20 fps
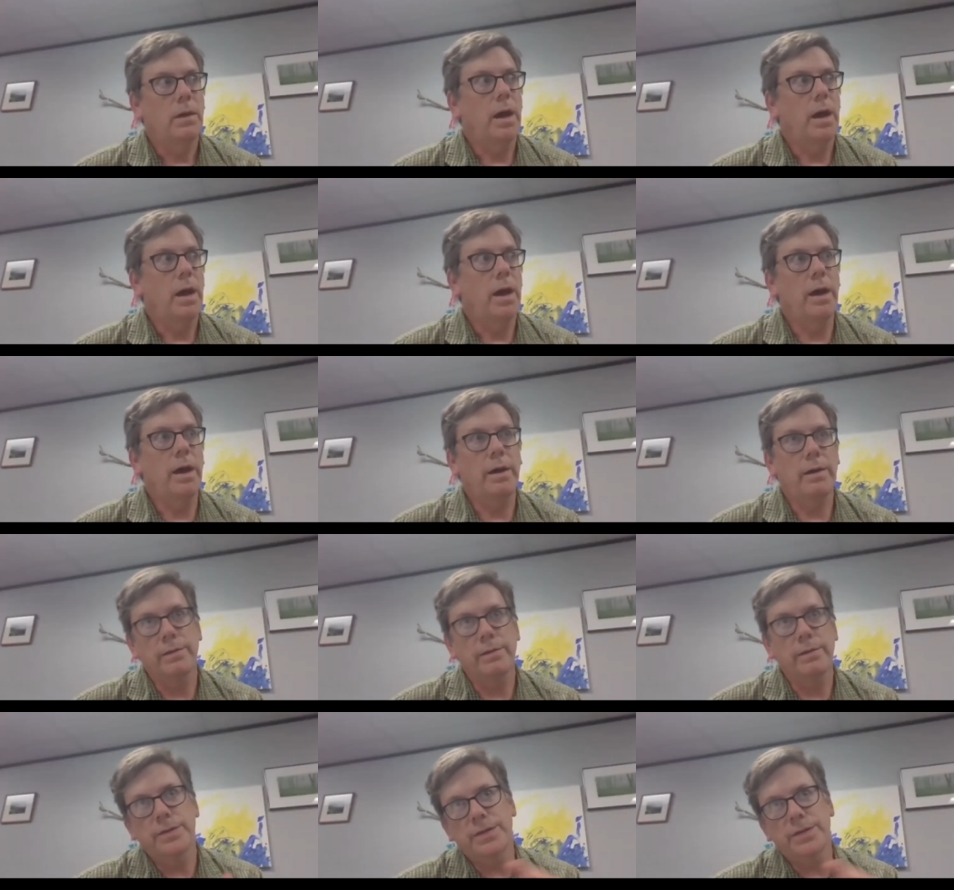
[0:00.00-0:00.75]

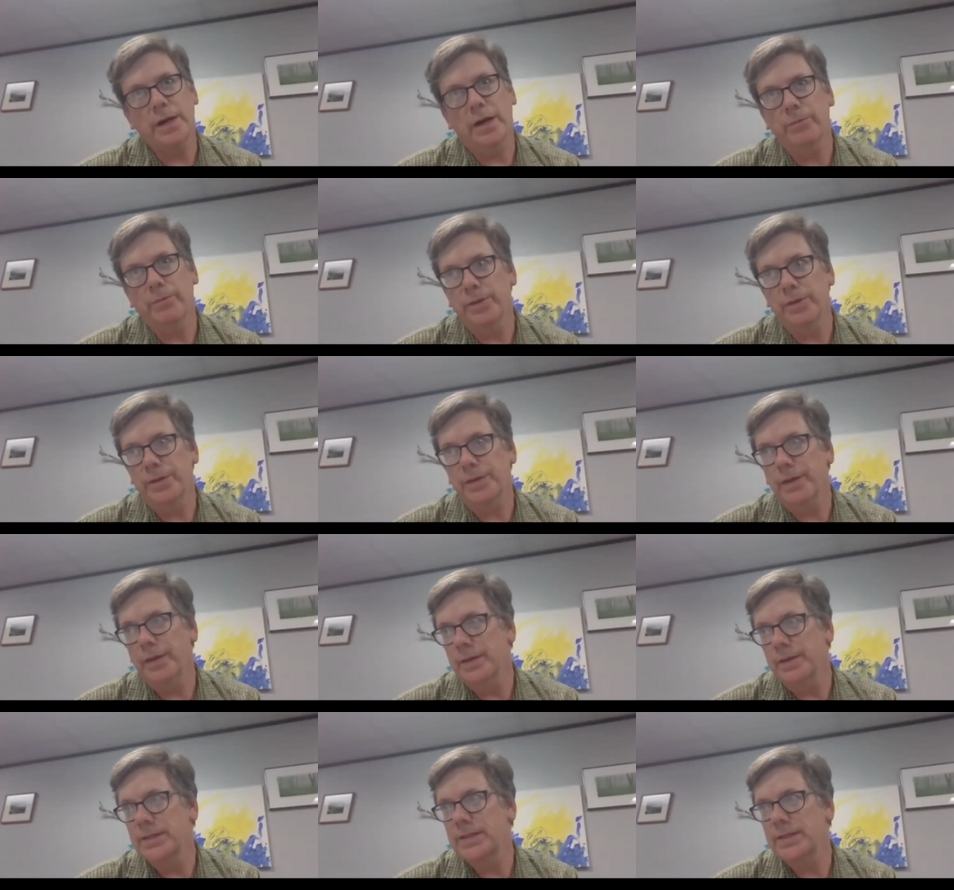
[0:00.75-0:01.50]
I'll start with
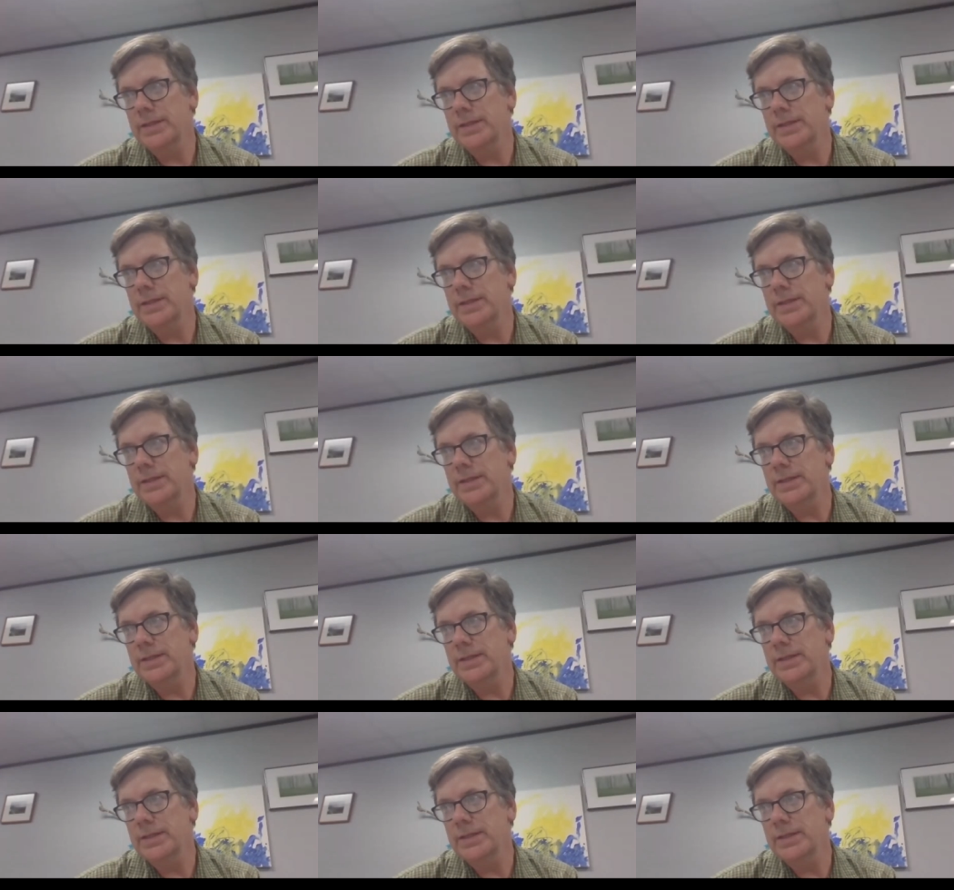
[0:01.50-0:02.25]
the second
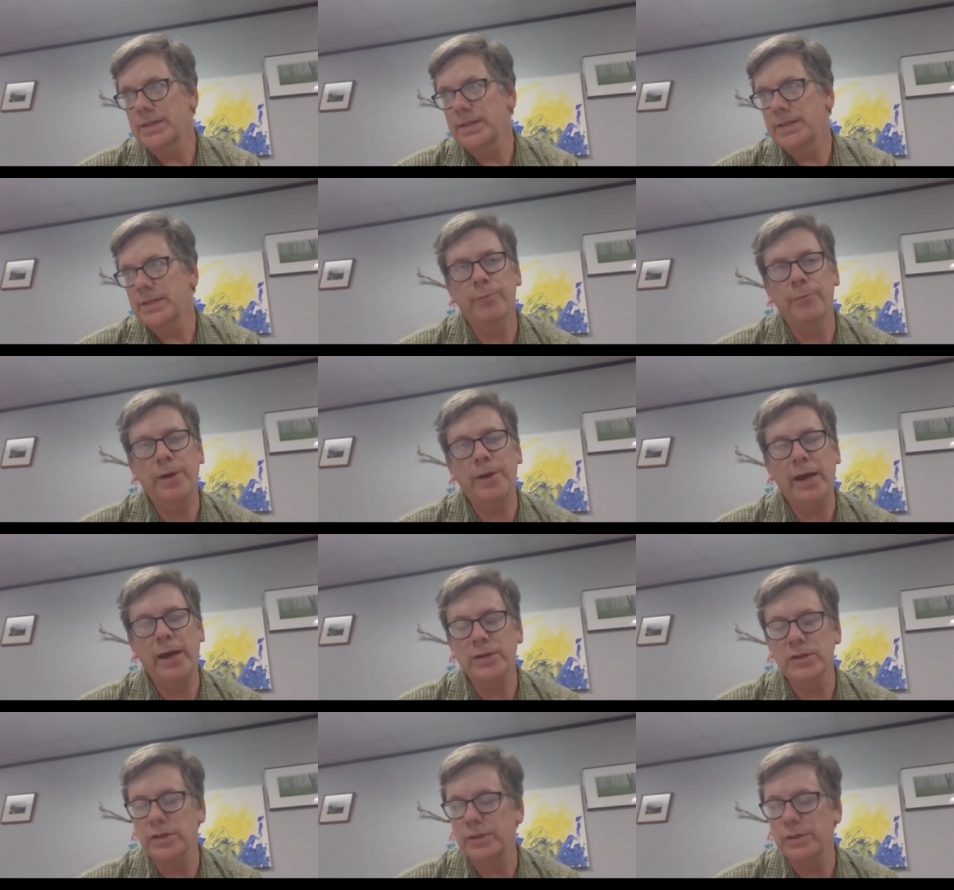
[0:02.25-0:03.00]

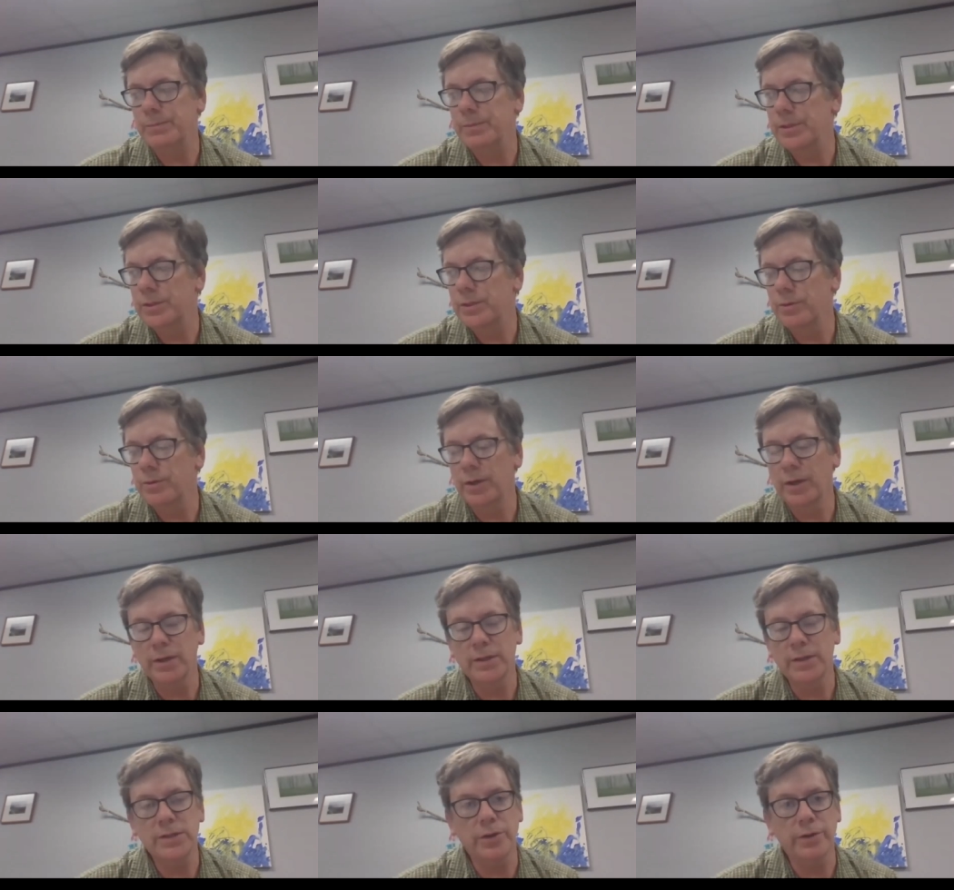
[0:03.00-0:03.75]
half. Uh, we'll actually be
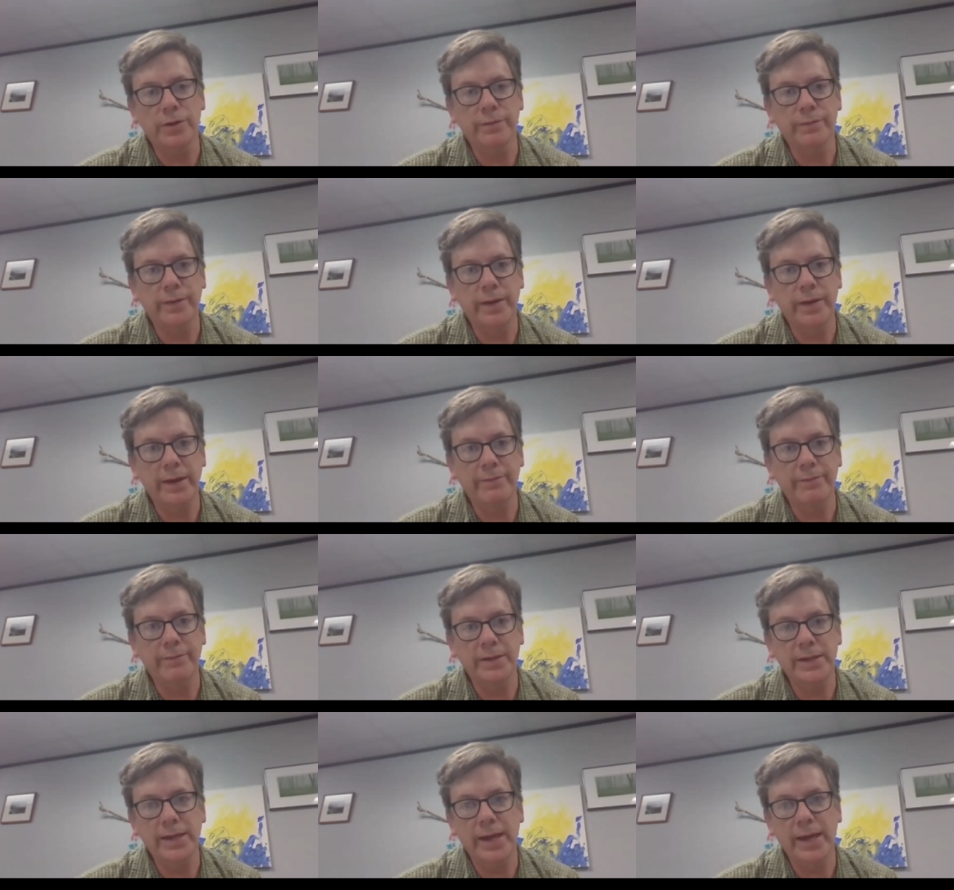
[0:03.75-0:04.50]
doing a survey
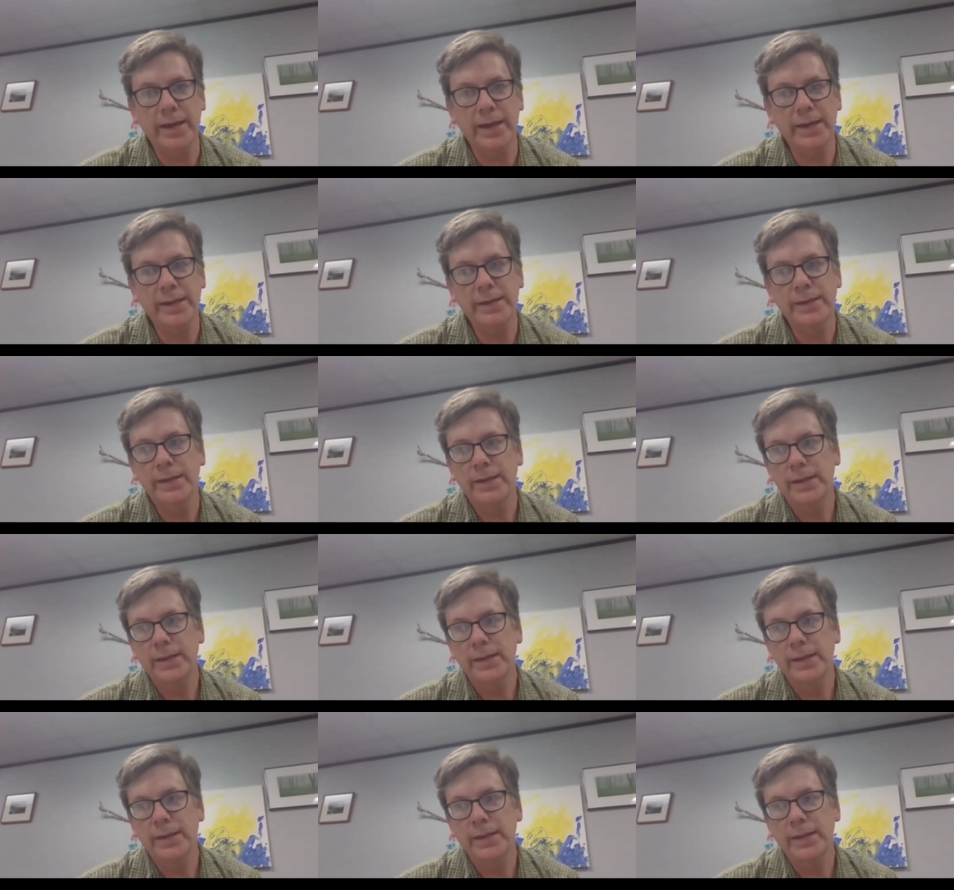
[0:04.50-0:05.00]
every day.